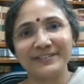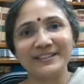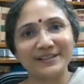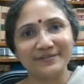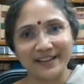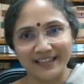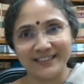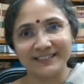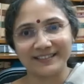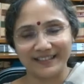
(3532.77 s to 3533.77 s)
Within a
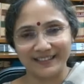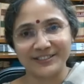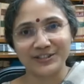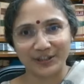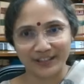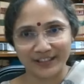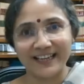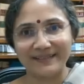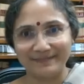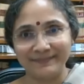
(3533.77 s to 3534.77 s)
very short
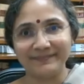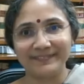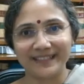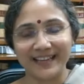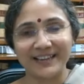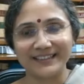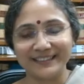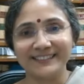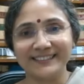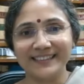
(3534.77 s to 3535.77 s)
time, they are
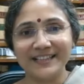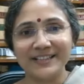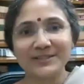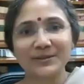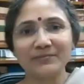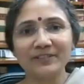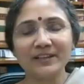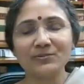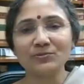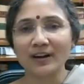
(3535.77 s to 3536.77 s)
here. So
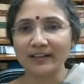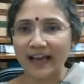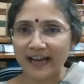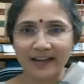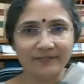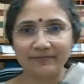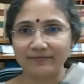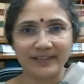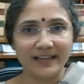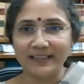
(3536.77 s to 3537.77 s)
we do not
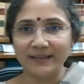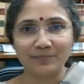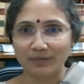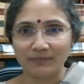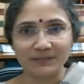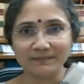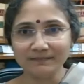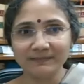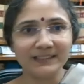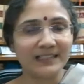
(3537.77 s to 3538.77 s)
have any
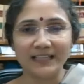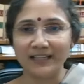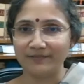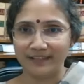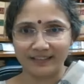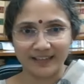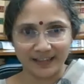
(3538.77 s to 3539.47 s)
problem dealing with